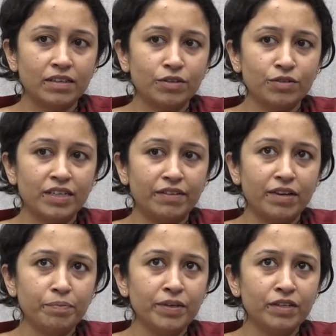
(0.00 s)
you know the
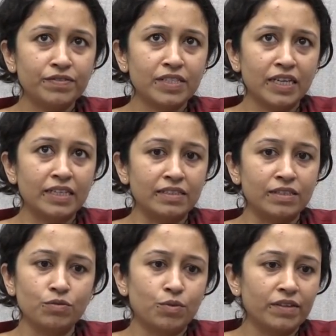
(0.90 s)
development of science
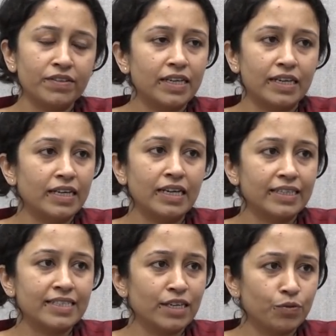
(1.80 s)
and to whatever little
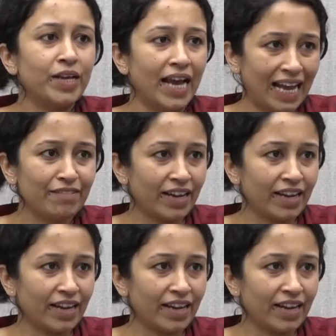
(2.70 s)
extent we have